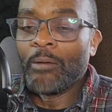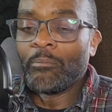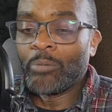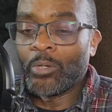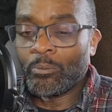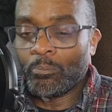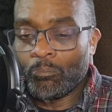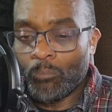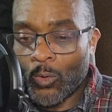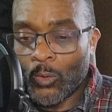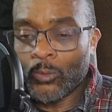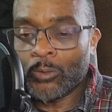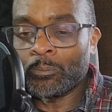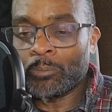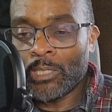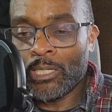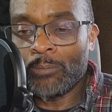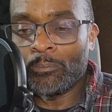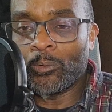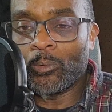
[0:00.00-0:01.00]
But most
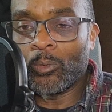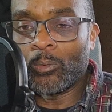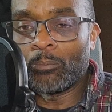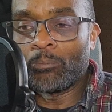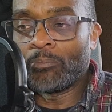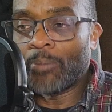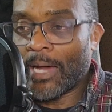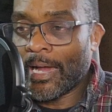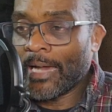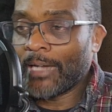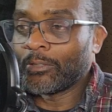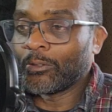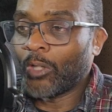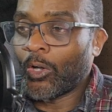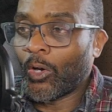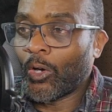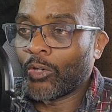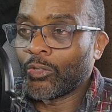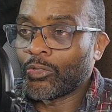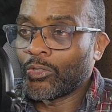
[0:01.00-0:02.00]
people, by and
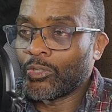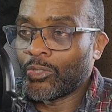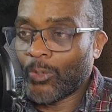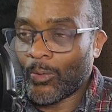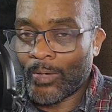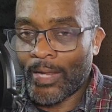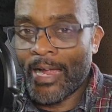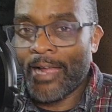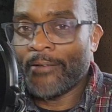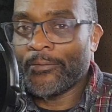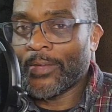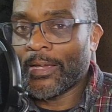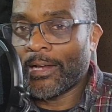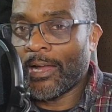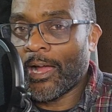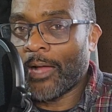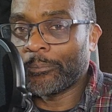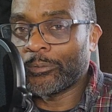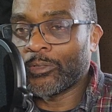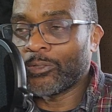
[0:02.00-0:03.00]
large, don't have that
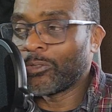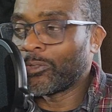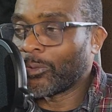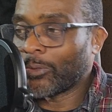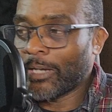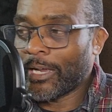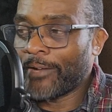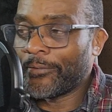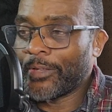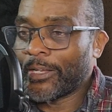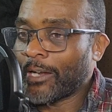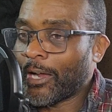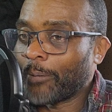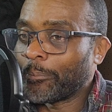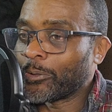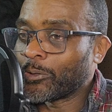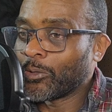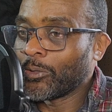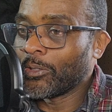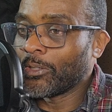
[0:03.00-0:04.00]
option, don't have that
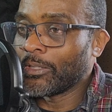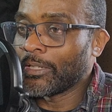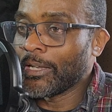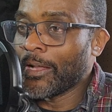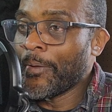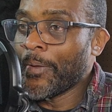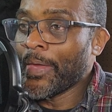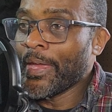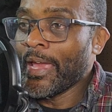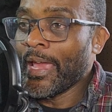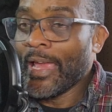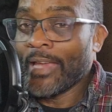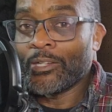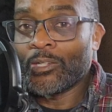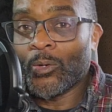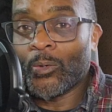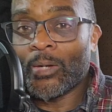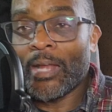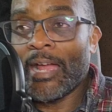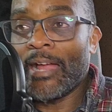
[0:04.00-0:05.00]
opportunity,
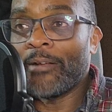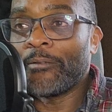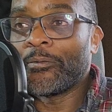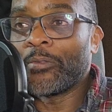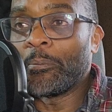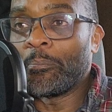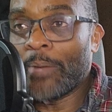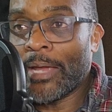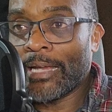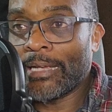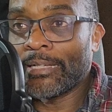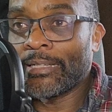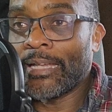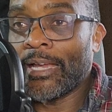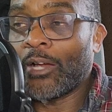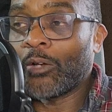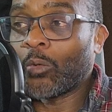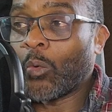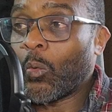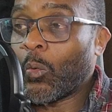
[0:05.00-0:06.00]
don't have the bank
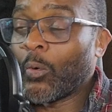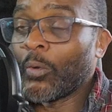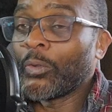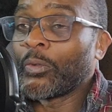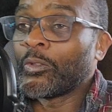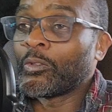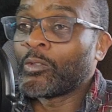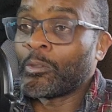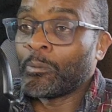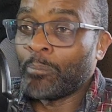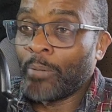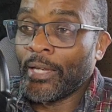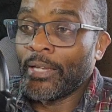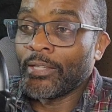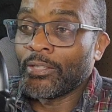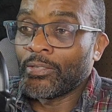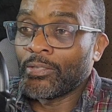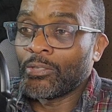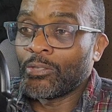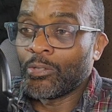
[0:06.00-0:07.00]
account or the
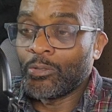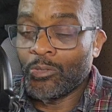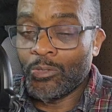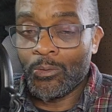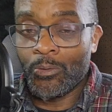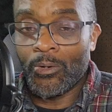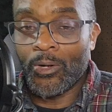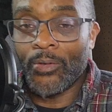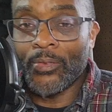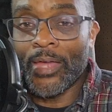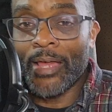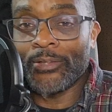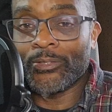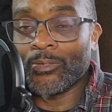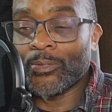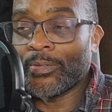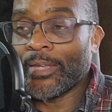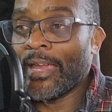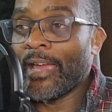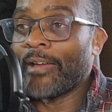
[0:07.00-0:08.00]
space to do all that,
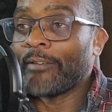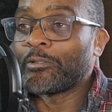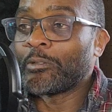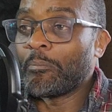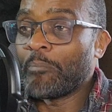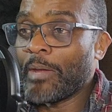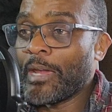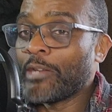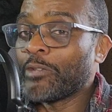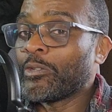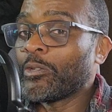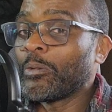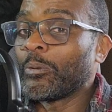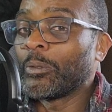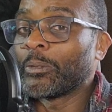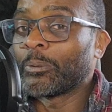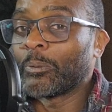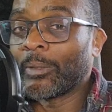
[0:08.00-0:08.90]
so they have to make do with